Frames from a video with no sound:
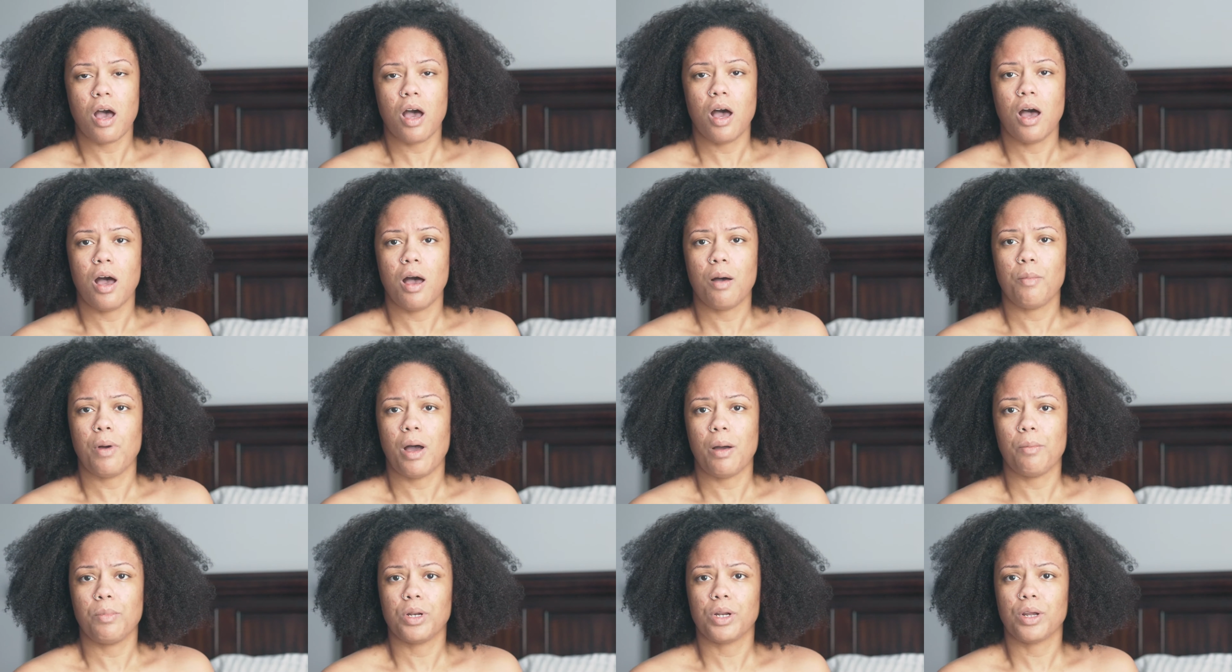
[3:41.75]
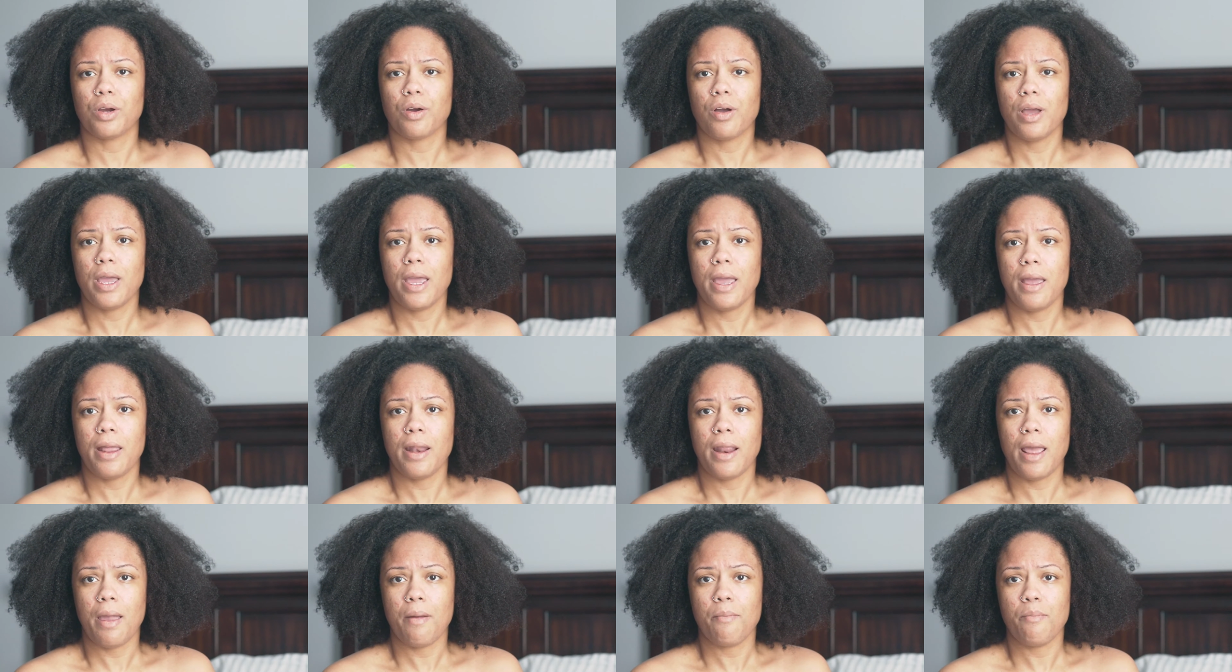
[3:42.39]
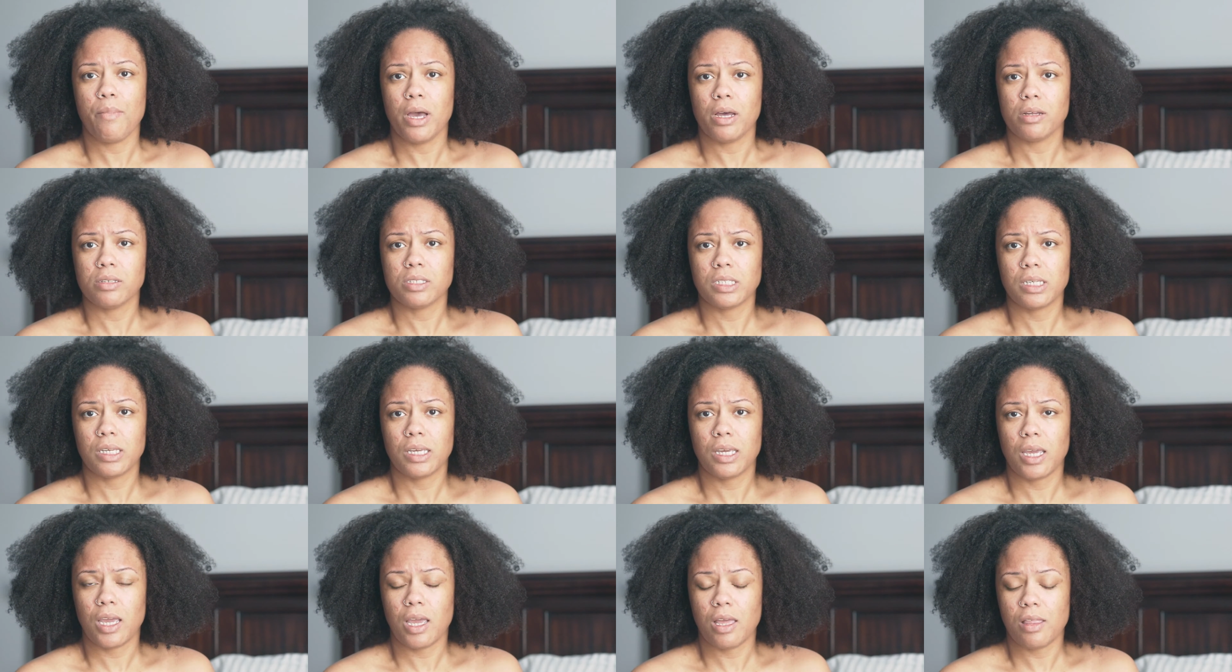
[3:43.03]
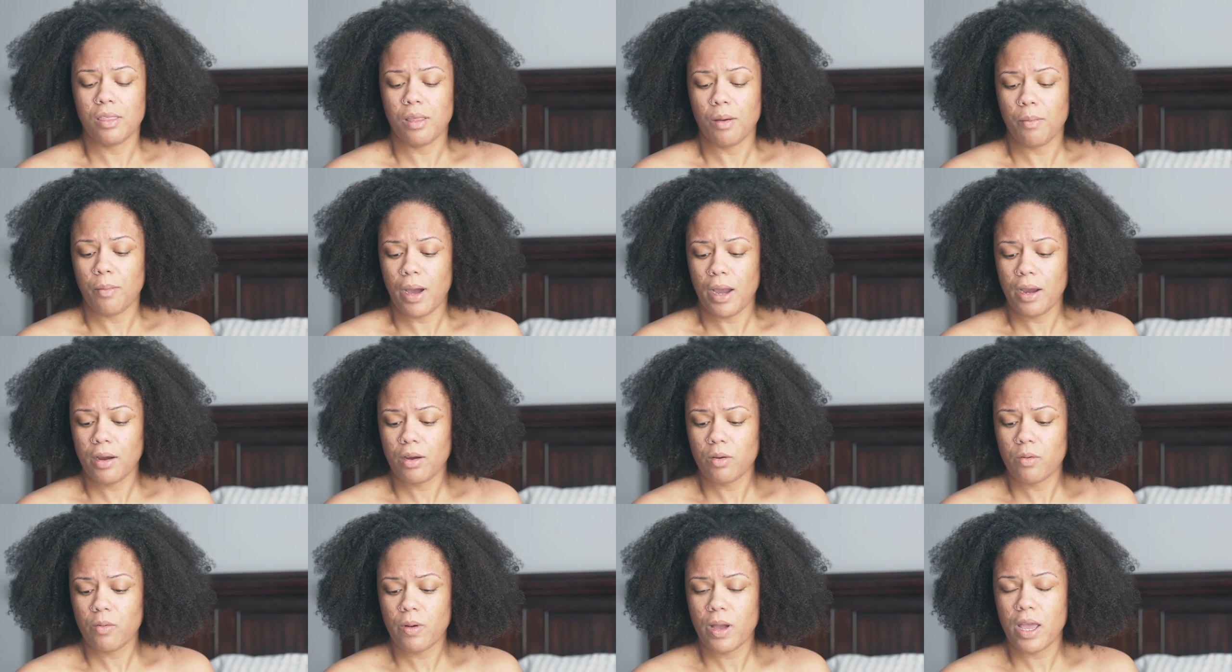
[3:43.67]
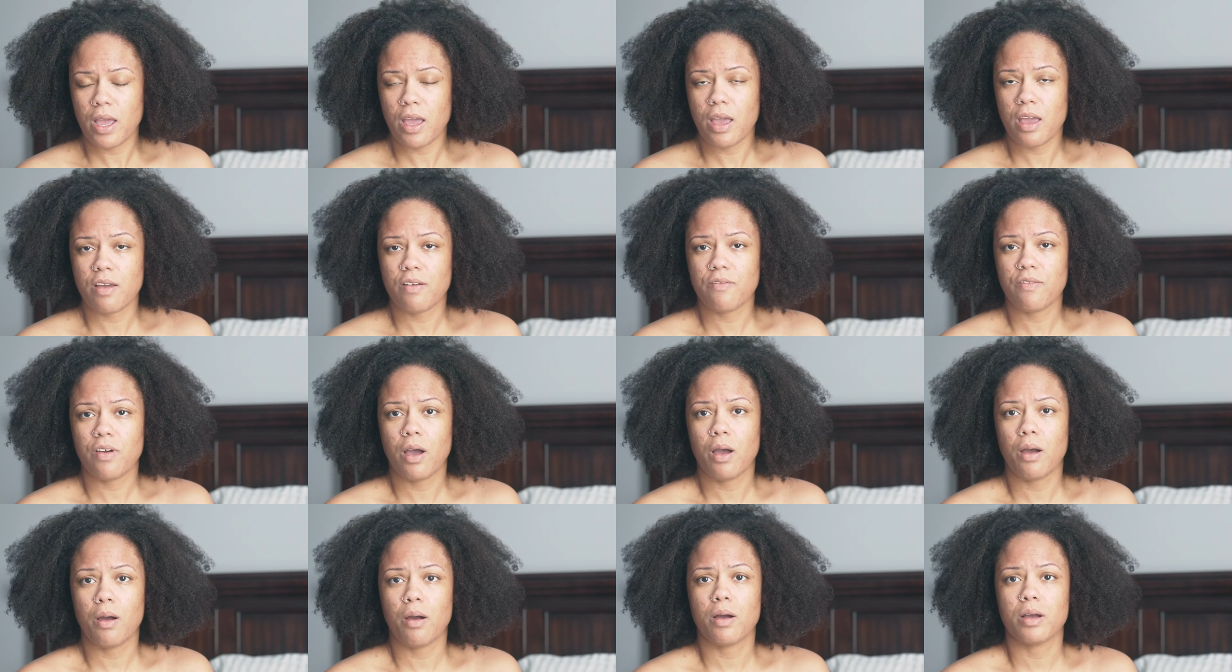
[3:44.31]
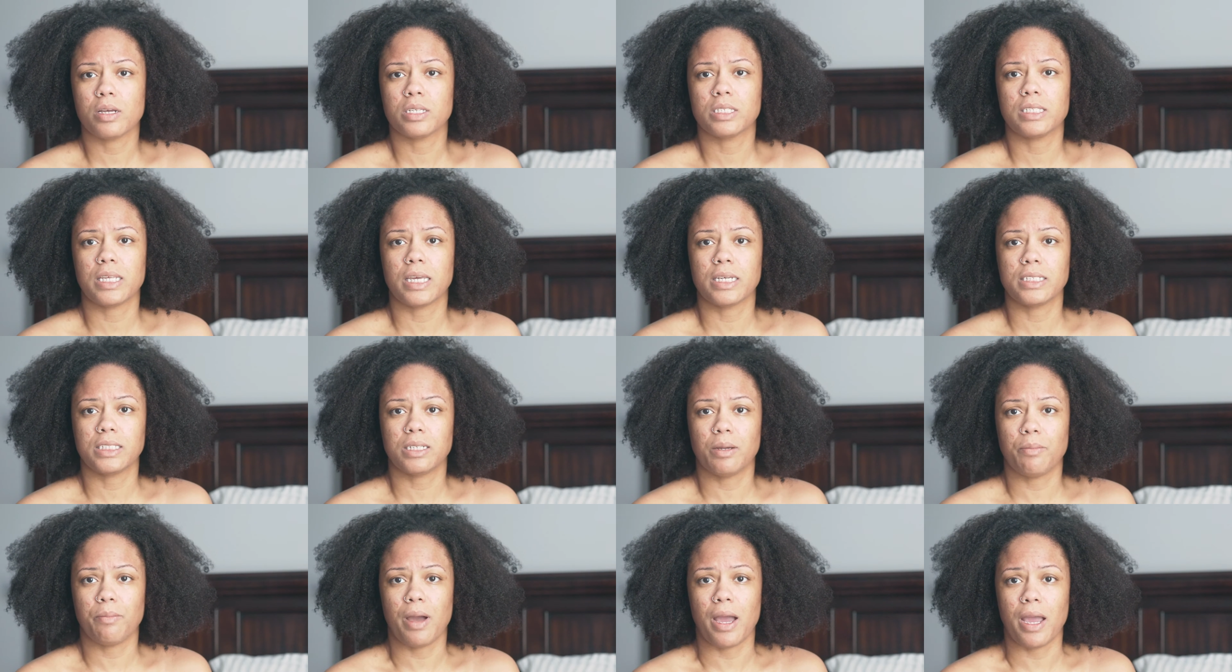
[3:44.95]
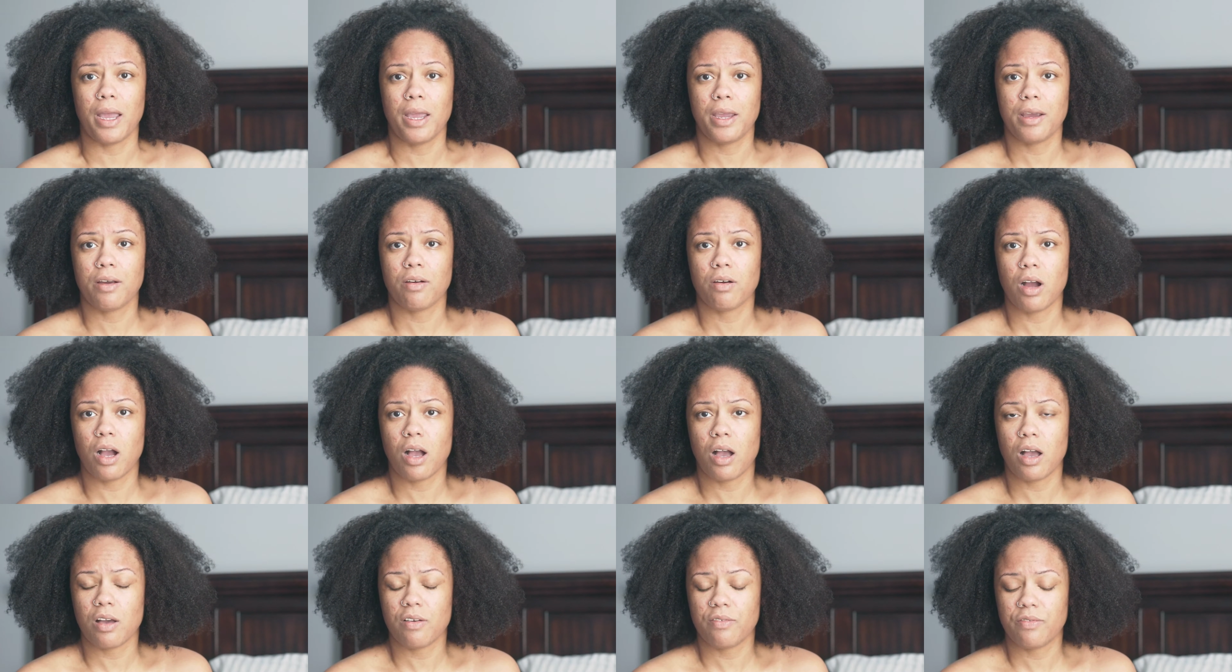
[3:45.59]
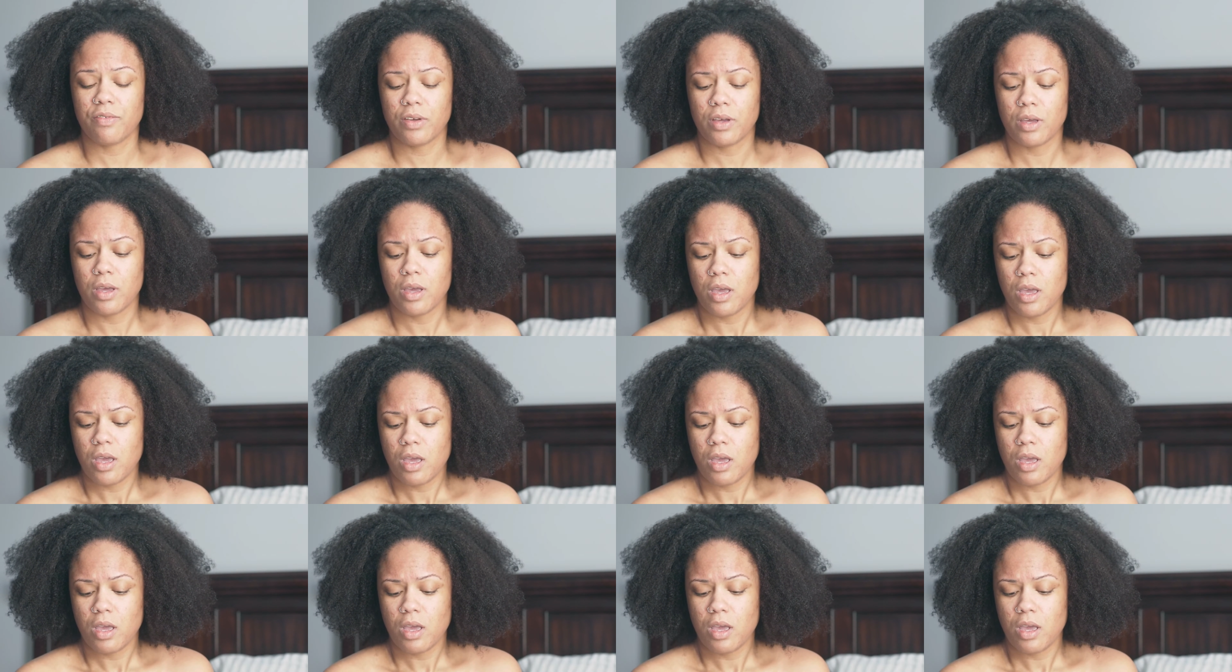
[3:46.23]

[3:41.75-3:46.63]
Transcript: Um, I'm going to go ahead and melt it in the microwave, section my hair off,